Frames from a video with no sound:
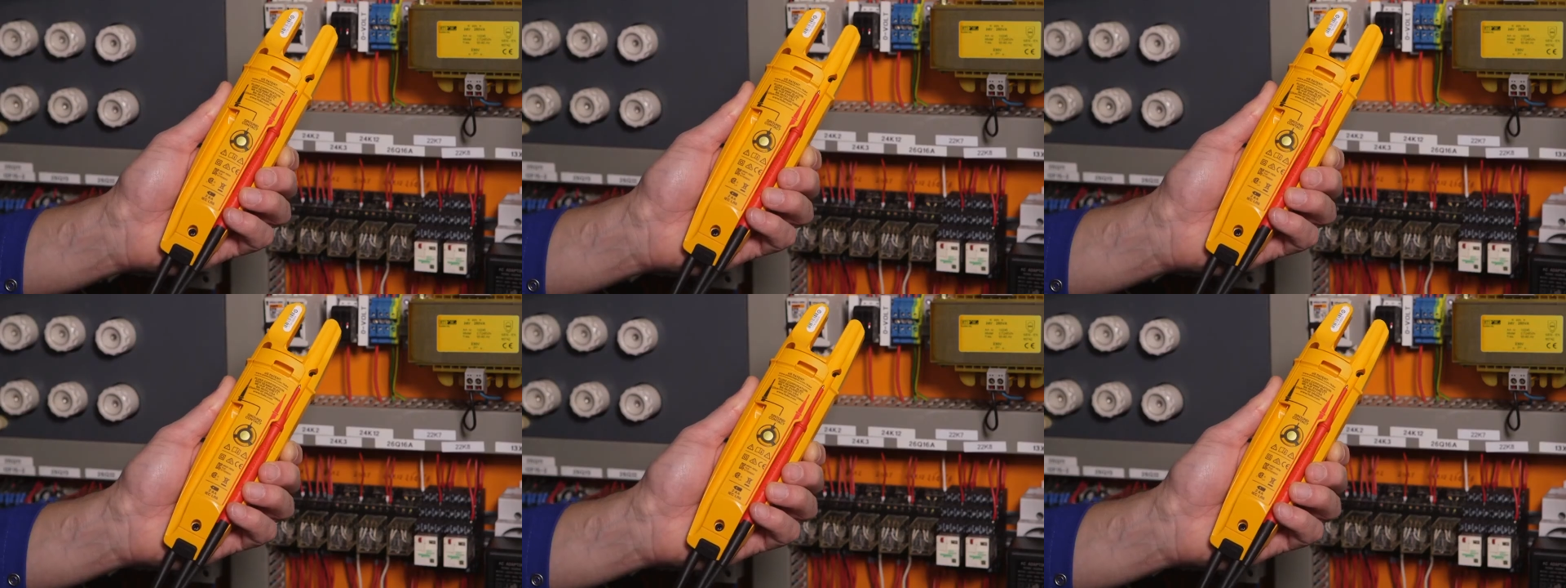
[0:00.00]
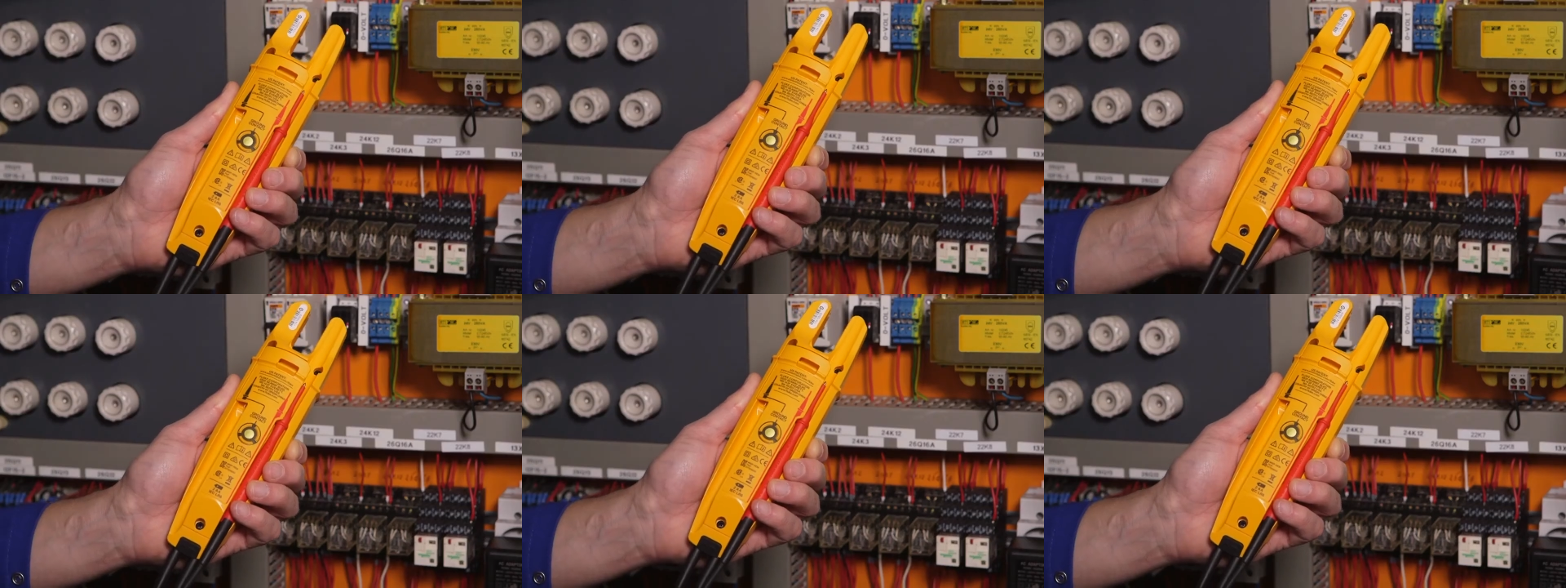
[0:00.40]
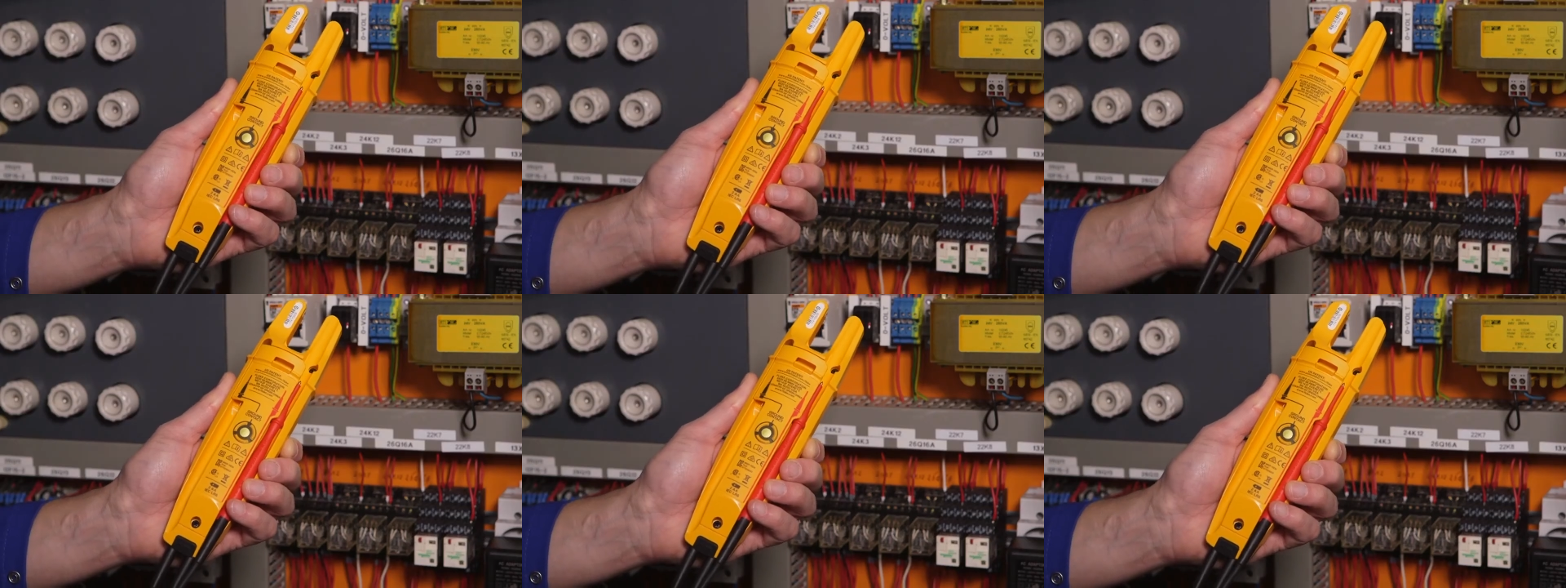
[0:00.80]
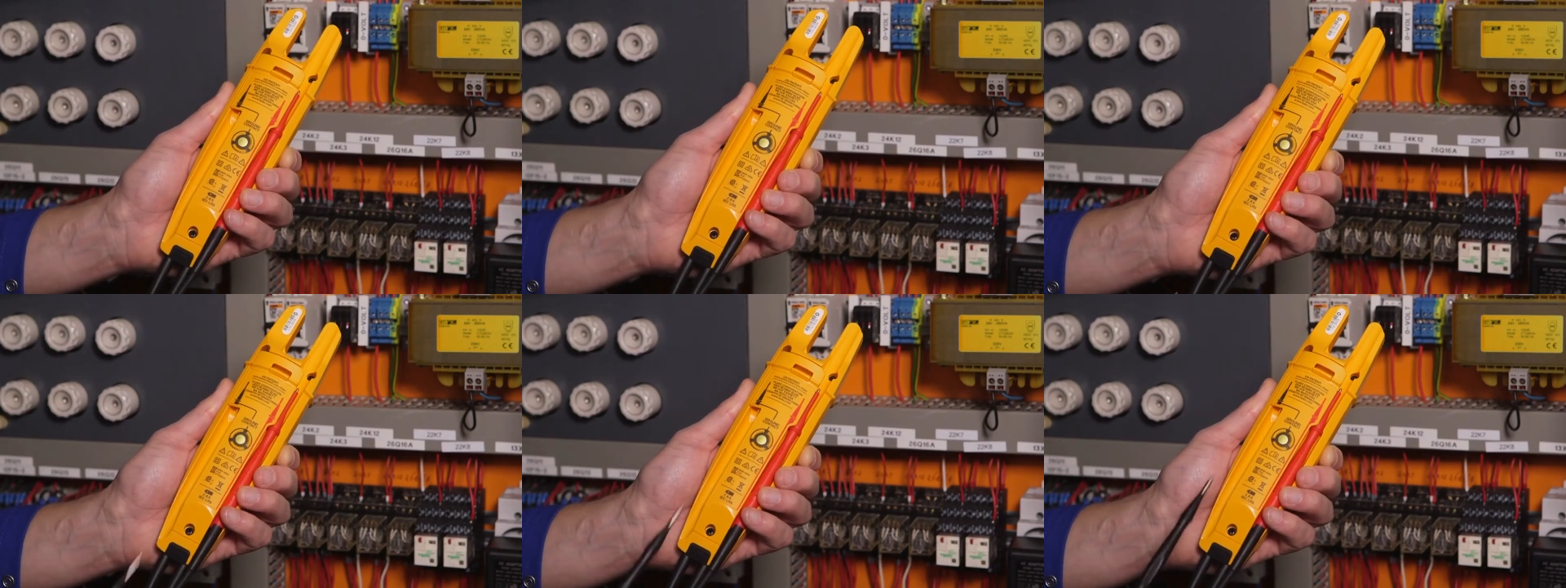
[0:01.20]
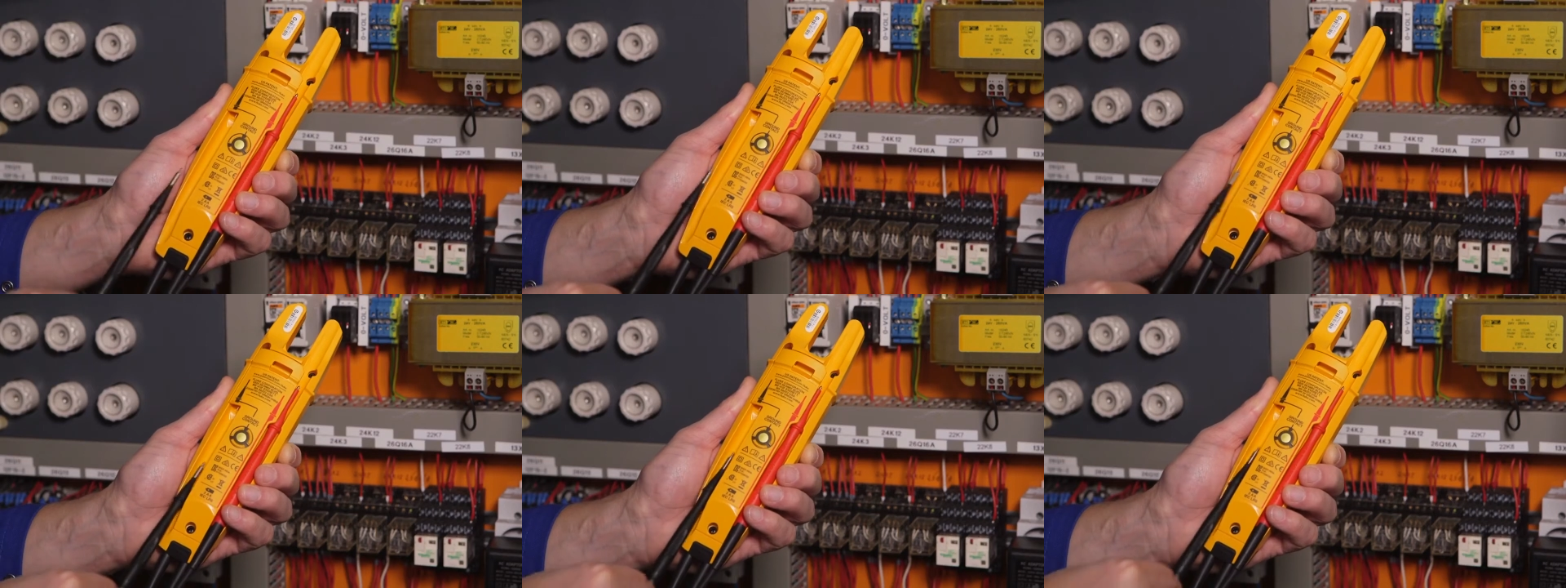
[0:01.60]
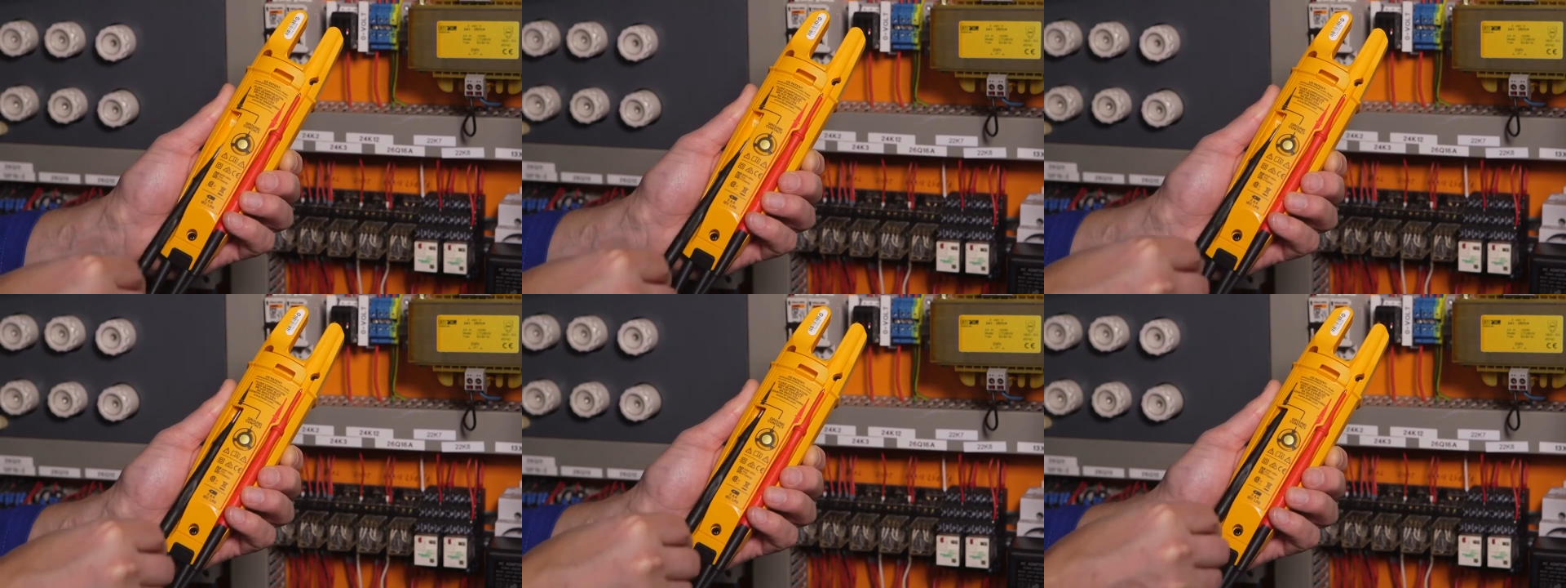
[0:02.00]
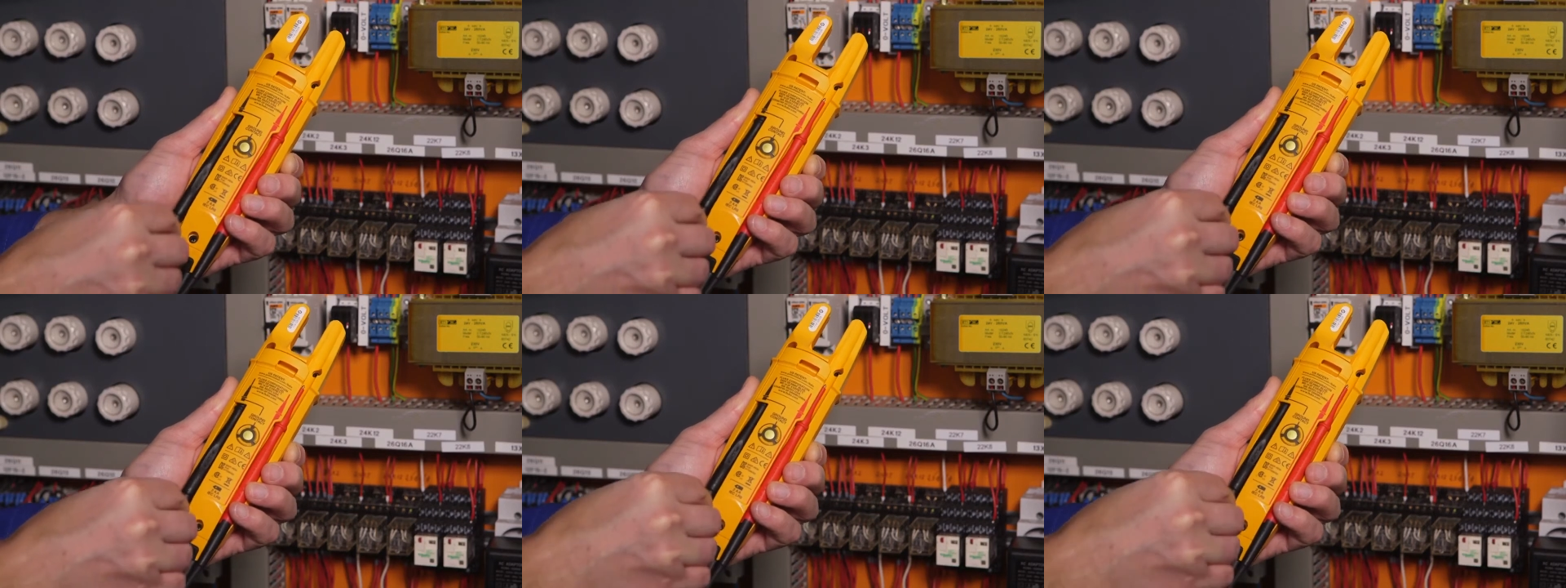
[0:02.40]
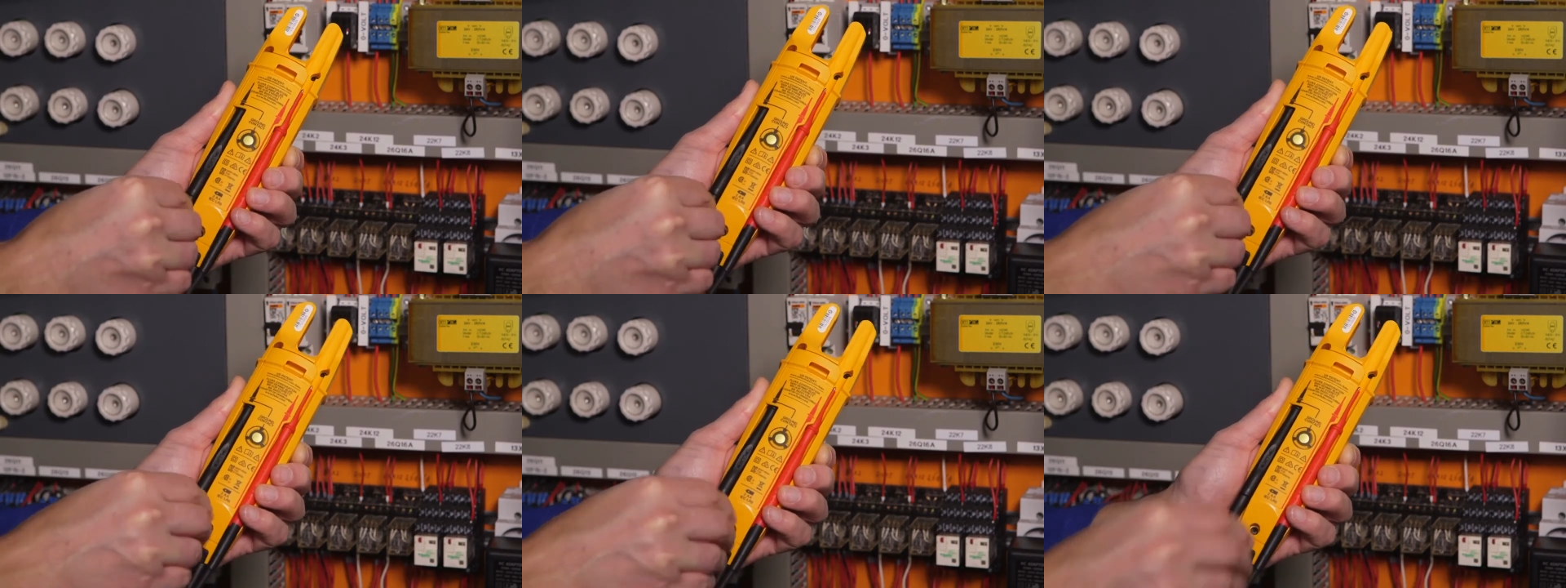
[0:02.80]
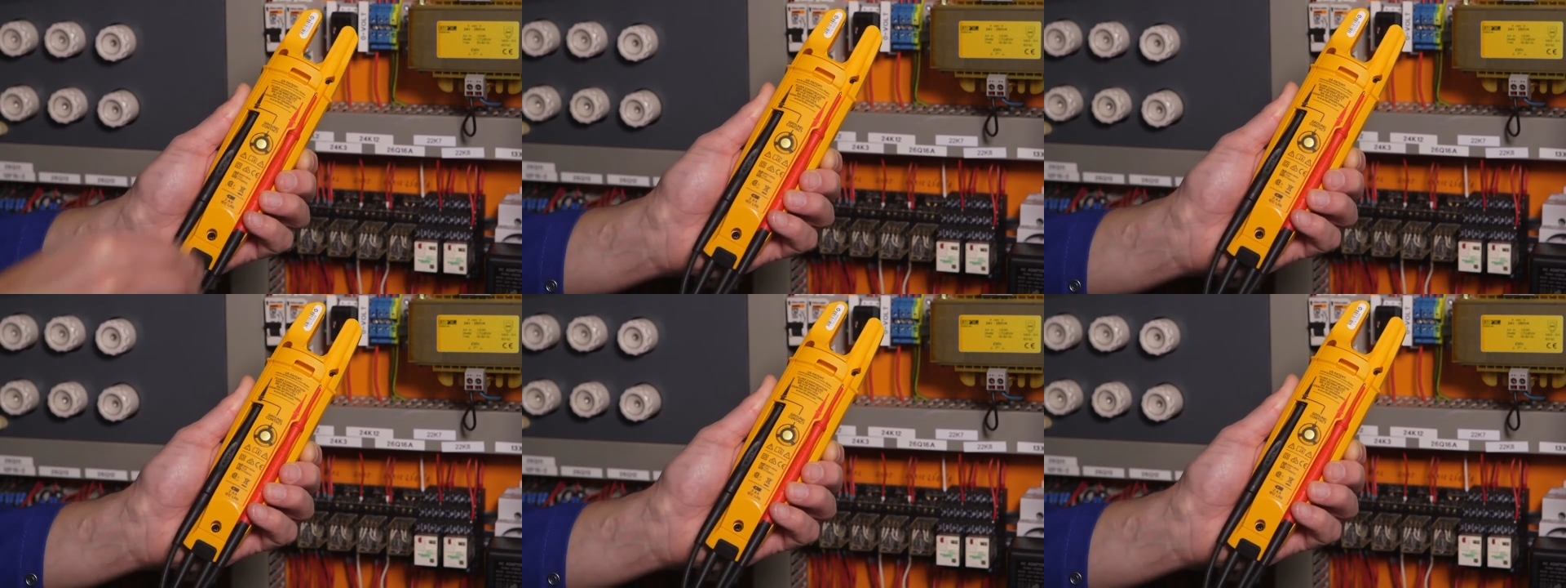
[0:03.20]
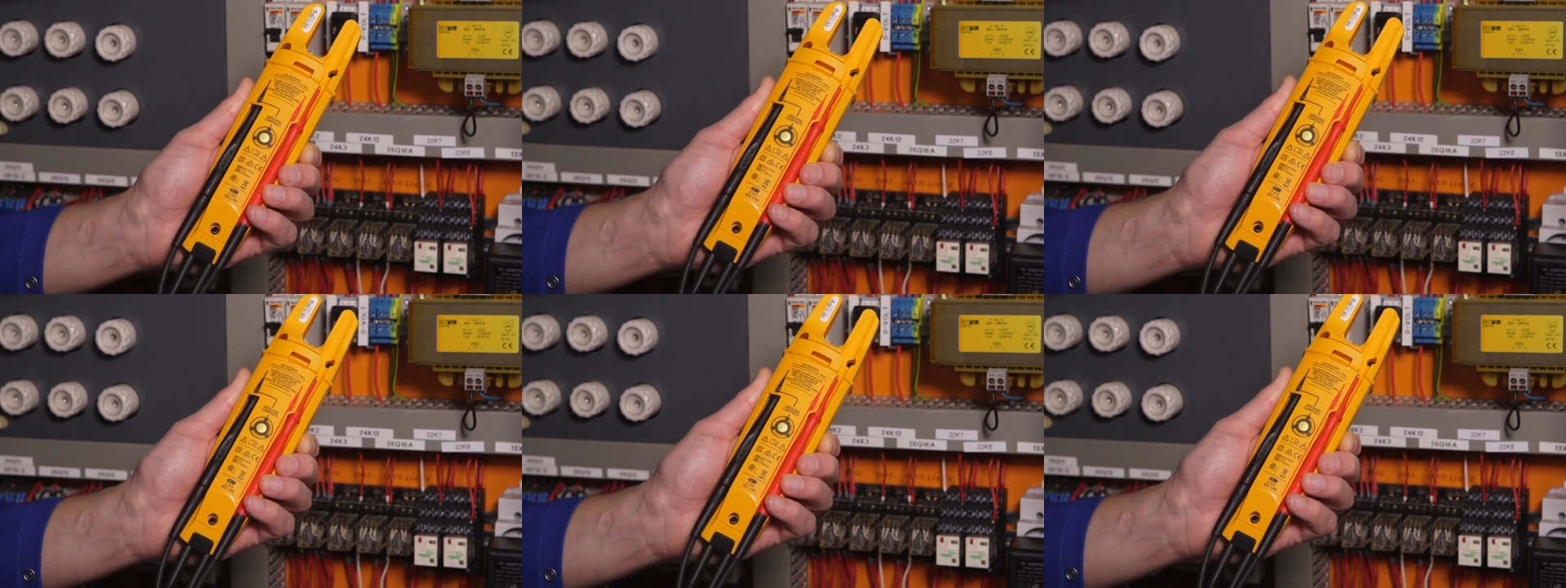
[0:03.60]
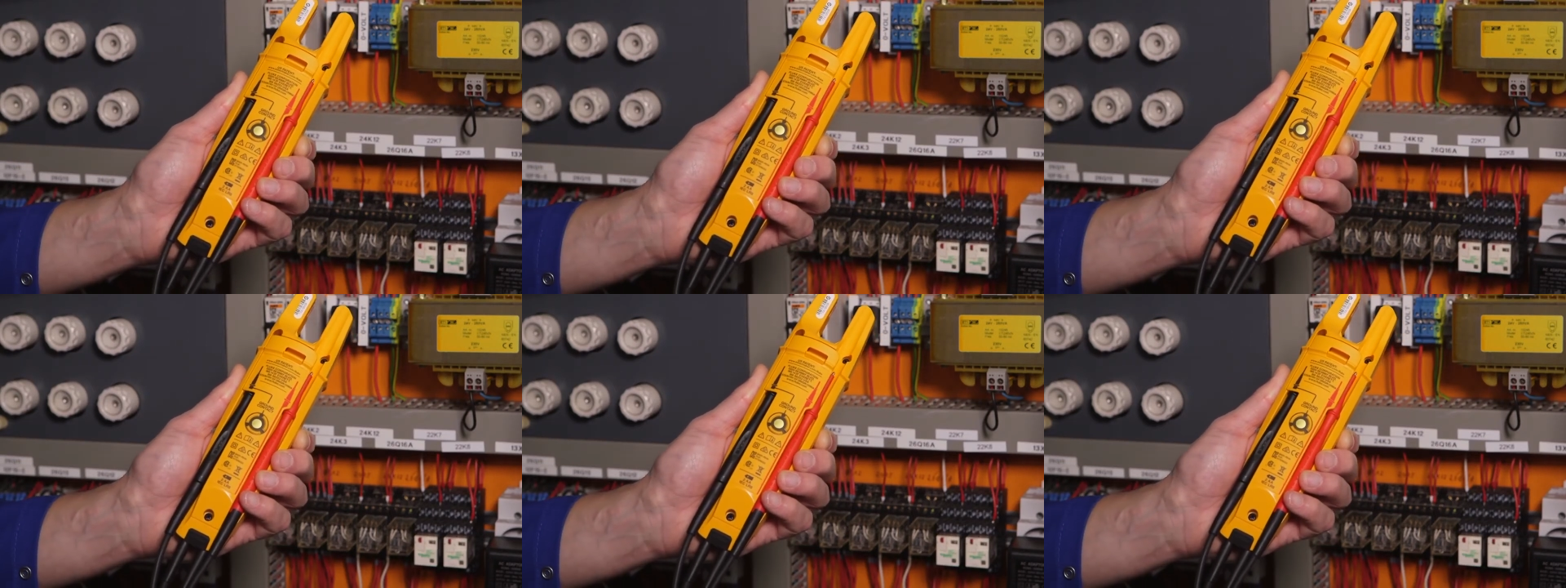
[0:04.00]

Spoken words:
No face is visible, so there are no lips to read.